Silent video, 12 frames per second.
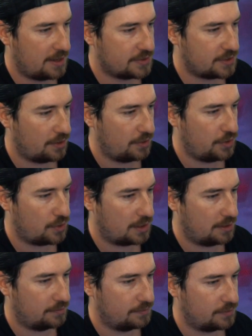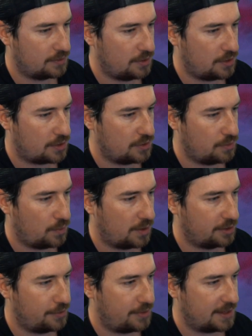So you can do one or
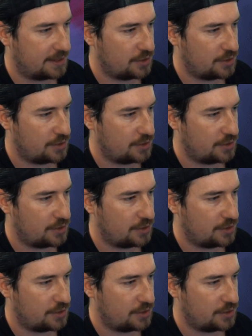two things.